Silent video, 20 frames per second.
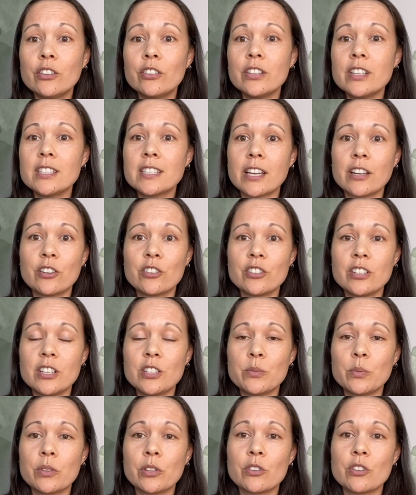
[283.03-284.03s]
these
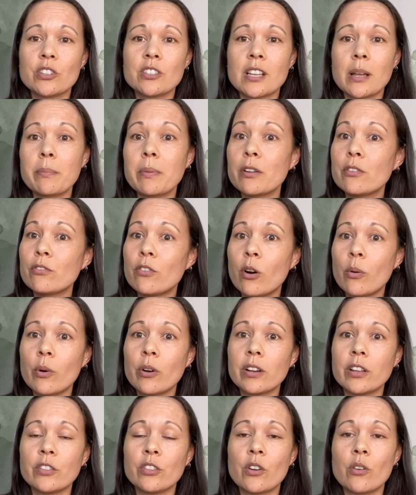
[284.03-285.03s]
energies when they're stepping forward
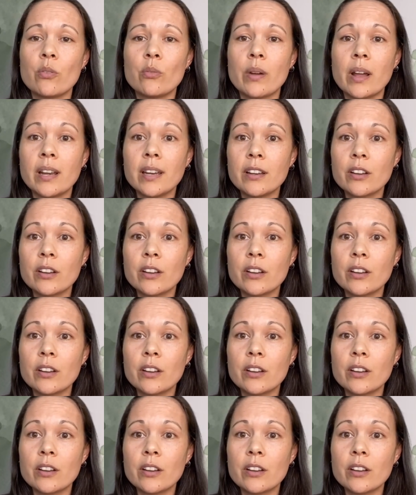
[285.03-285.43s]
and they're ready